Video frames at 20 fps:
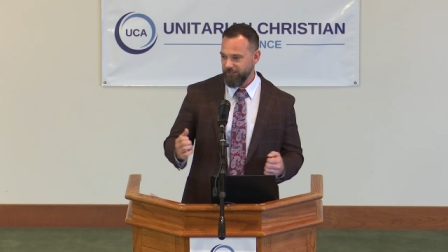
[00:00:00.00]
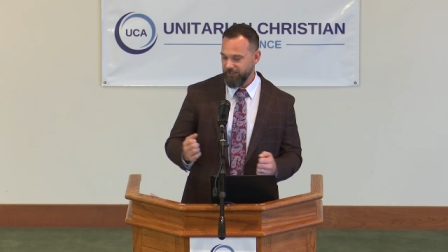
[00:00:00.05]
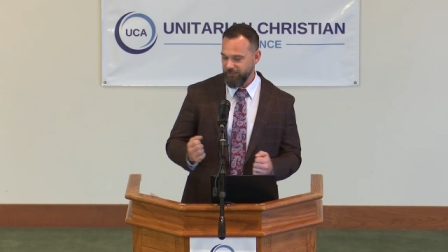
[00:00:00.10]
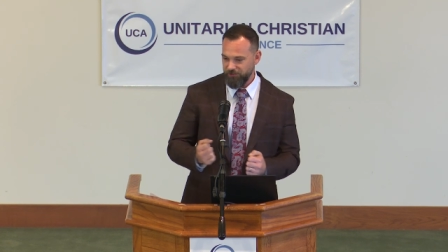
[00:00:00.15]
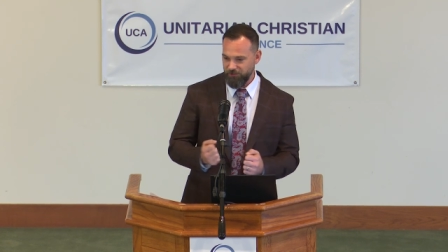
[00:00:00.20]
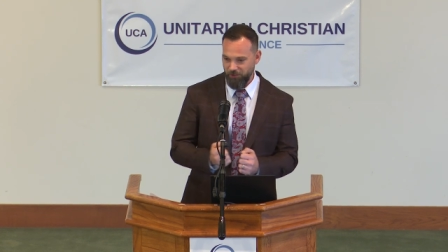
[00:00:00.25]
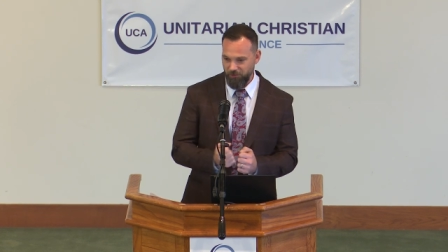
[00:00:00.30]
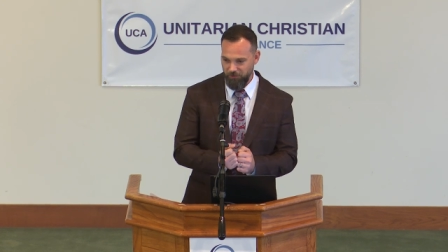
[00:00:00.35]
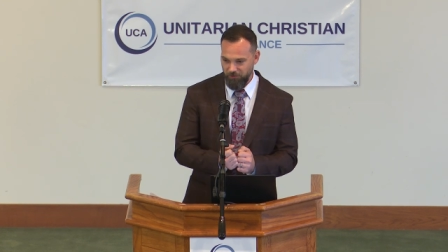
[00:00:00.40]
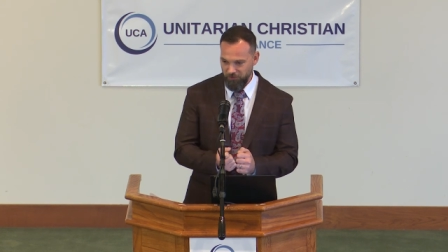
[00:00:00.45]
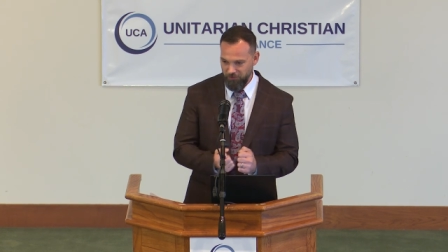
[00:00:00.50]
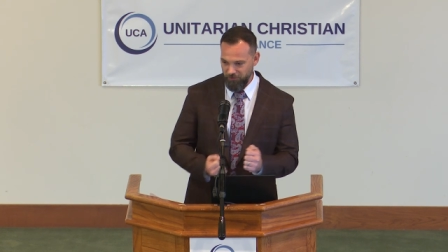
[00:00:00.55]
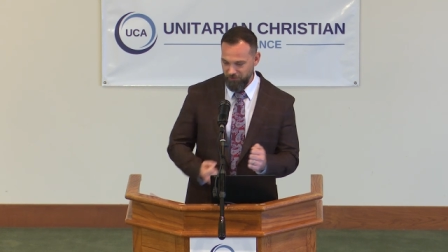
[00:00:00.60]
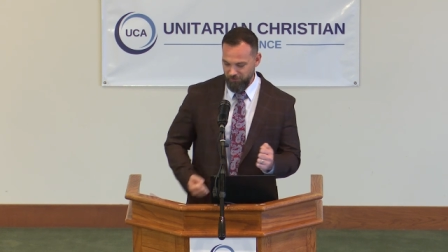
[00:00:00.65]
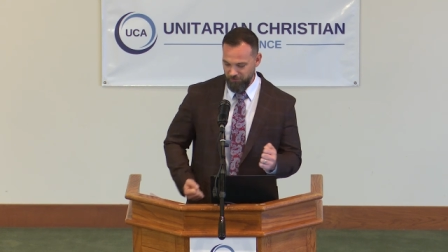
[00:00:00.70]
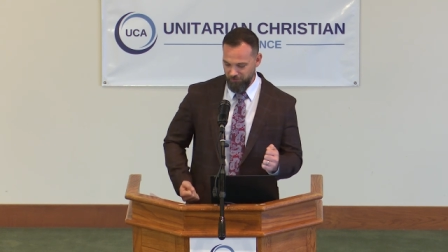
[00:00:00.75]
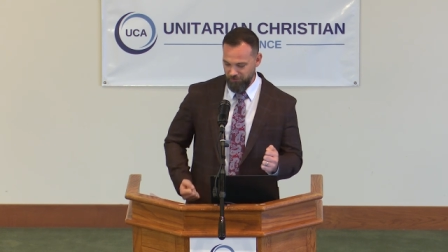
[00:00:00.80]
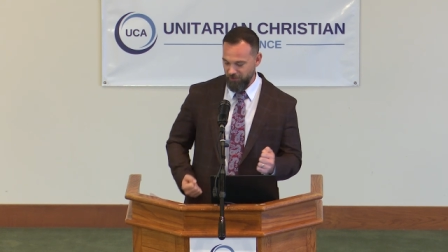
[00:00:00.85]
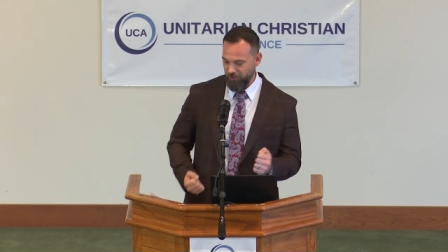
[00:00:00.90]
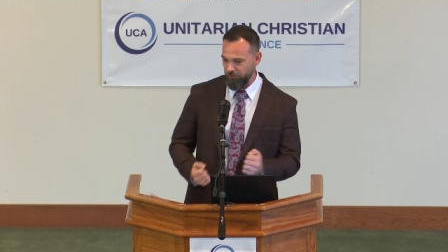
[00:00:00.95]
So you,
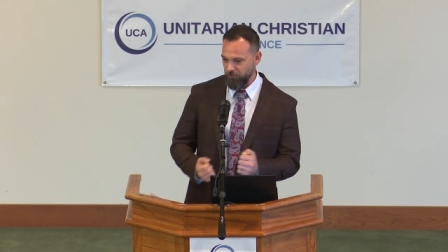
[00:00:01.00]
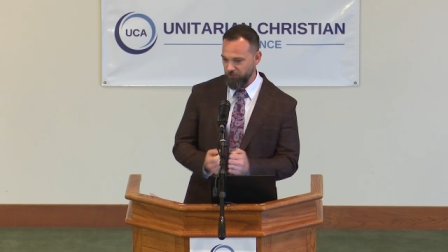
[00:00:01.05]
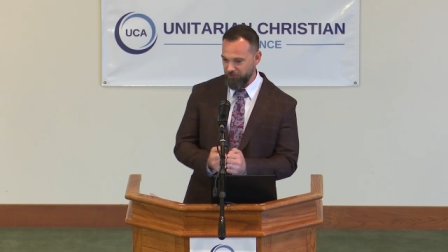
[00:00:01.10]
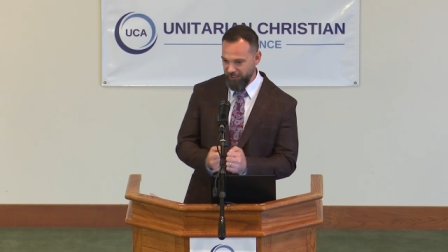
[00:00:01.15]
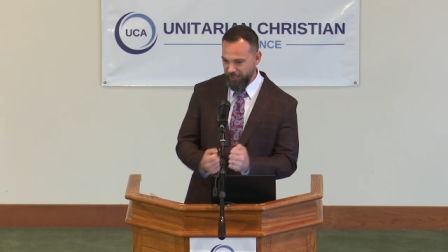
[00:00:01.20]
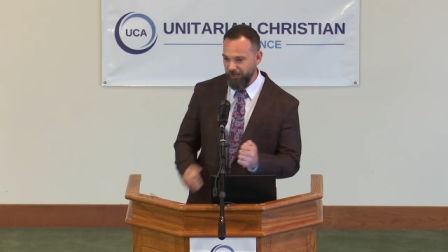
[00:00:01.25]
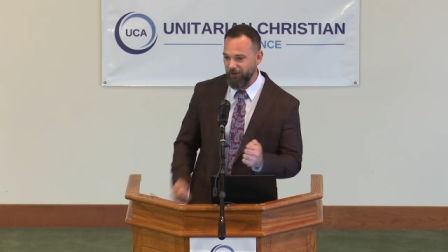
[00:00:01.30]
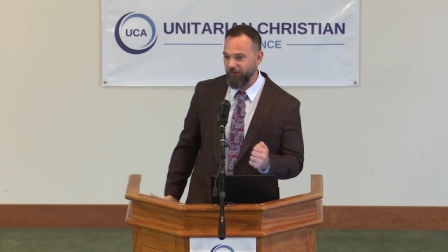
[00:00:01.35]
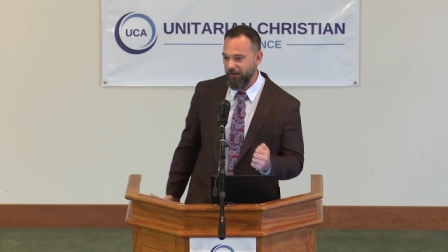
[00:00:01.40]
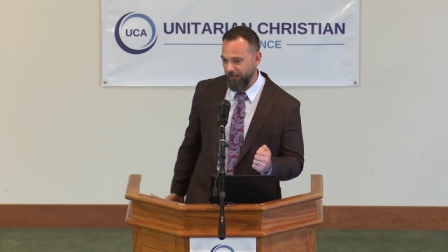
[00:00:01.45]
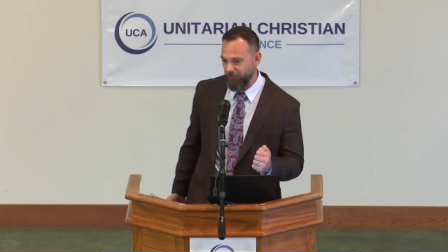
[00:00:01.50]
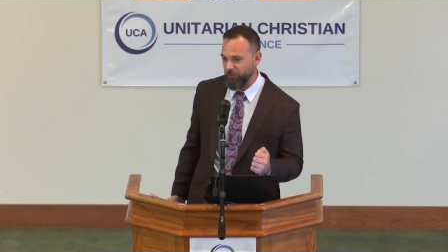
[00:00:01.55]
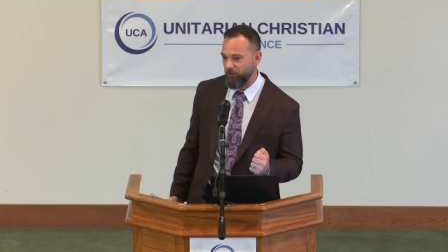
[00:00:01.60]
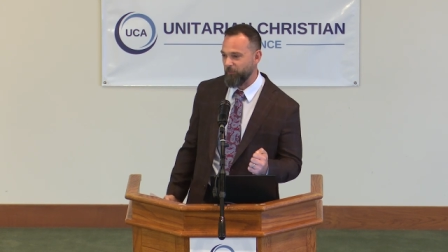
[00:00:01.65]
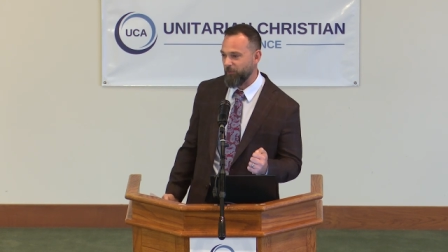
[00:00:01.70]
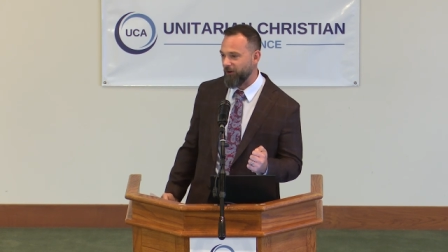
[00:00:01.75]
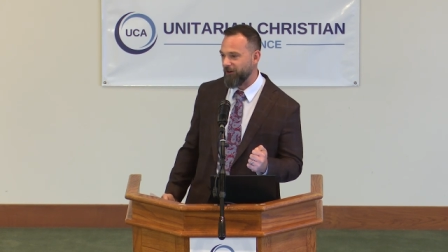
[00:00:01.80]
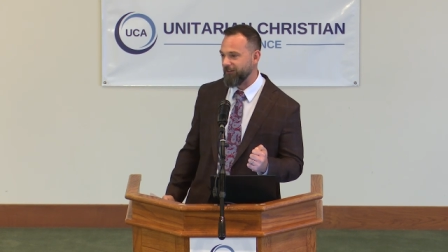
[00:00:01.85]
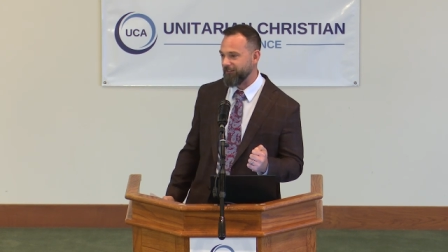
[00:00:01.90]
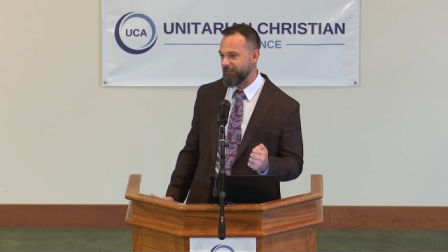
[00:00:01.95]
you know you tear out the
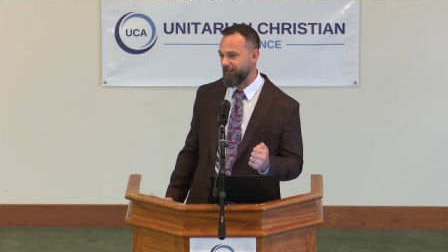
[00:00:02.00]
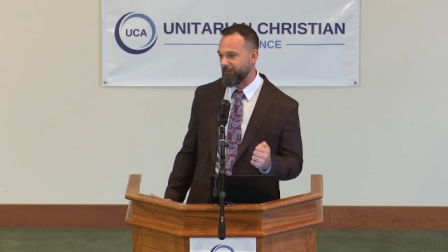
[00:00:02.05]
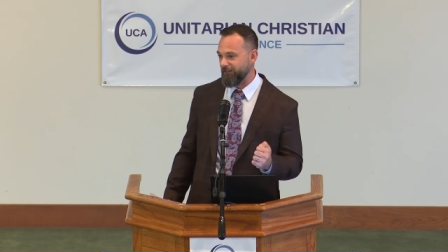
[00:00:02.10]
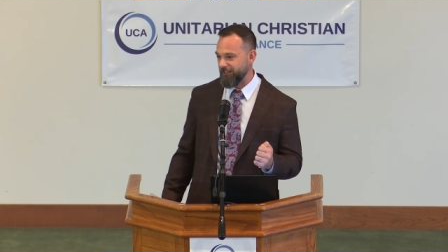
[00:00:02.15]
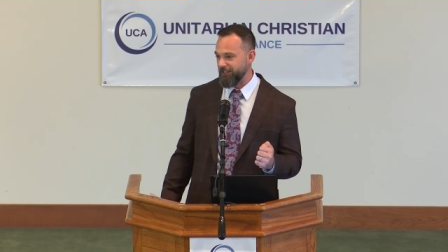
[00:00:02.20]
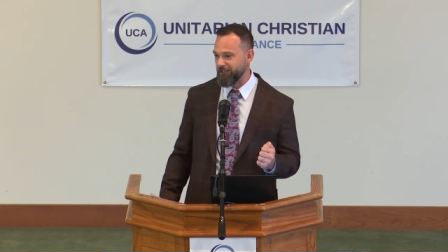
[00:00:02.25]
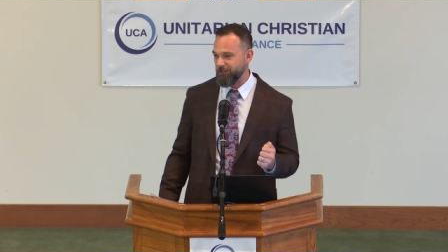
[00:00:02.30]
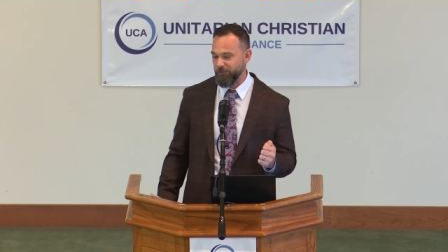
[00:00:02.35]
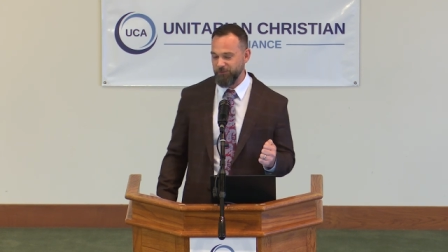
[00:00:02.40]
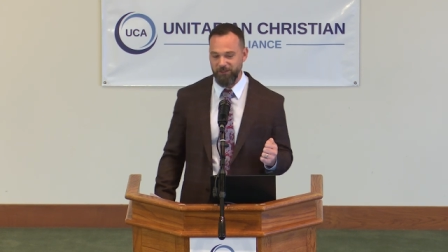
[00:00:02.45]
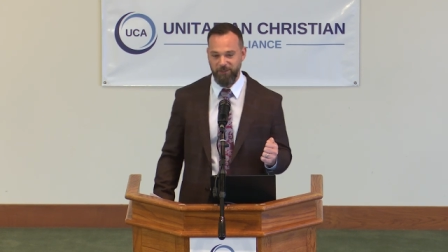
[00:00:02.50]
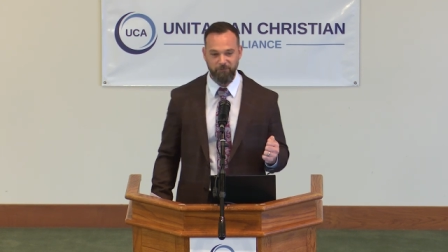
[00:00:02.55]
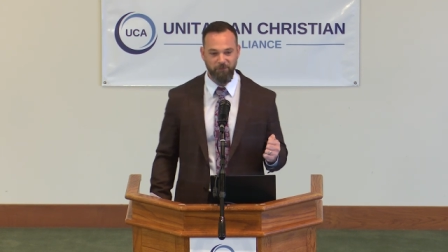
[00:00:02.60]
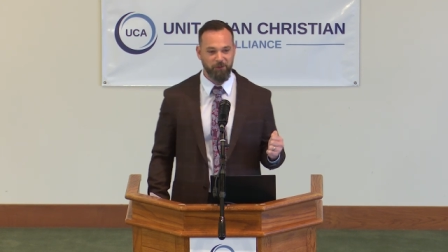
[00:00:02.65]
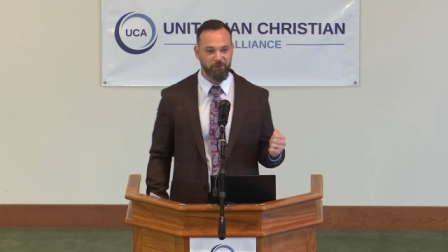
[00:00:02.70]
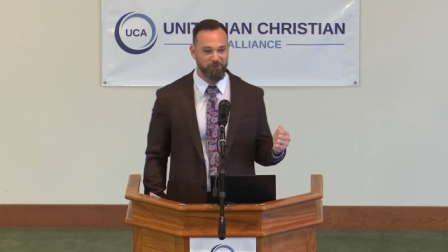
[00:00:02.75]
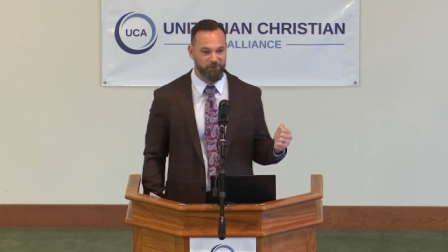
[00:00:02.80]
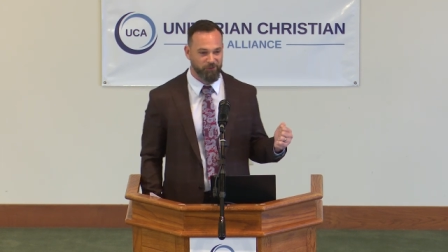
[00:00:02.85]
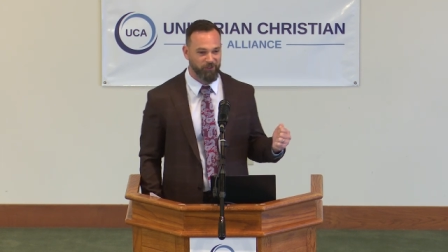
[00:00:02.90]
part that will get you in the most